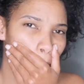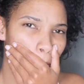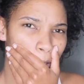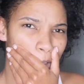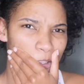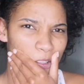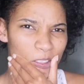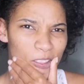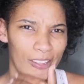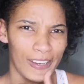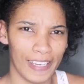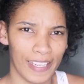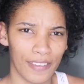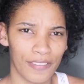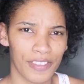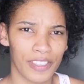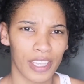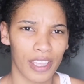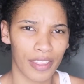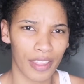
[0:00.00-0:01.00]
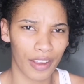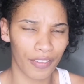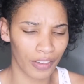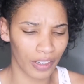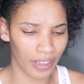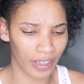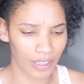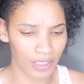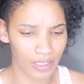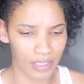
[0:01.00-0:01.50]
So they left South
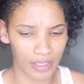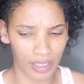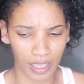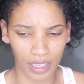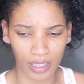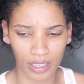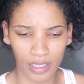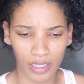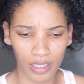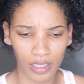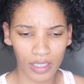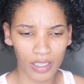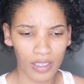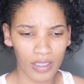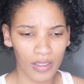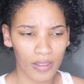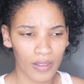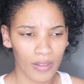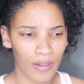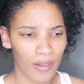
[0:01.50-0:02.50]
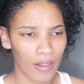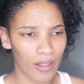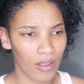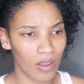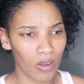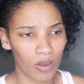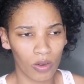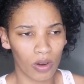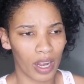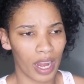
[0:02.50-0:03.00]
Africa in a state,
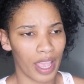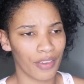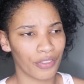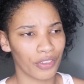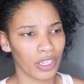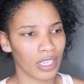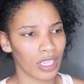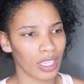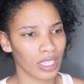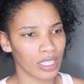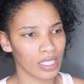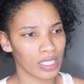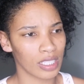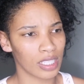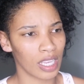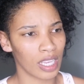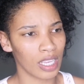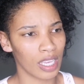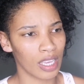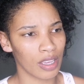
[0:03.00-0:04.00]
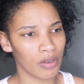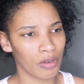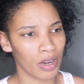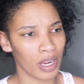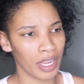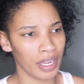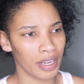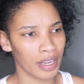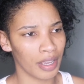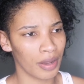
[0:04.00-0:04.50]
or Africa in a state, and
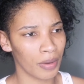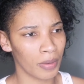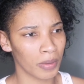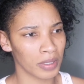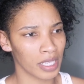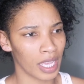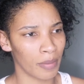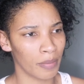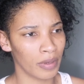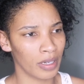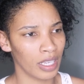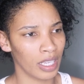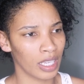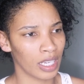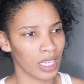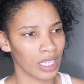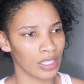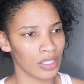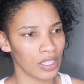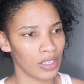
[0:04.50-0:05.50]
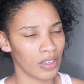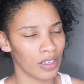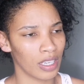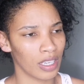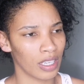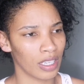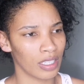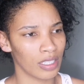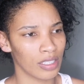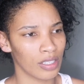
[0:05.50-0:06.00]
right now what's happening in Nigeria
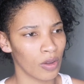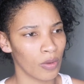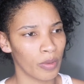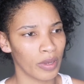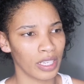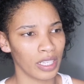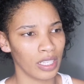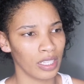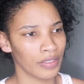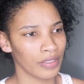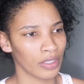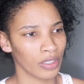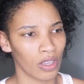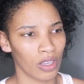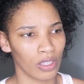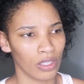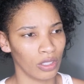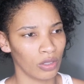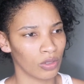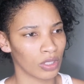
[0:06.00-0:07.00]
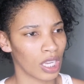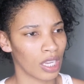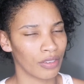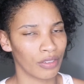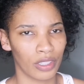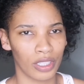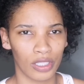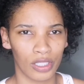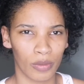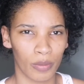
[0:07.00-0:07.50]
is nobody even got news
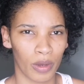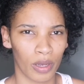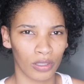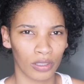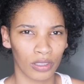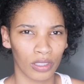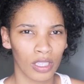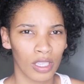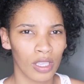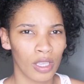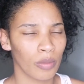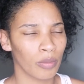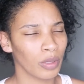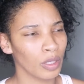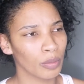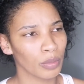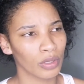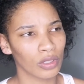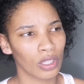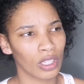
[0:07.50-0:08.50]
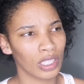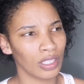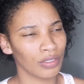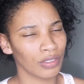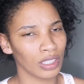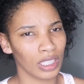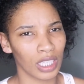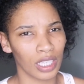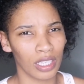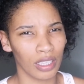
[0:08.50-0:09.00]
coverage about people not
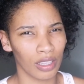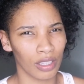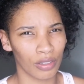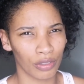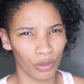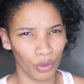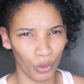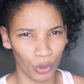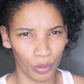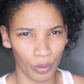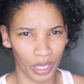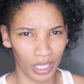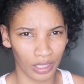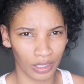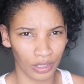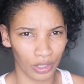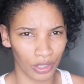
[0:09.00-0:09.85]
even getting their food, man.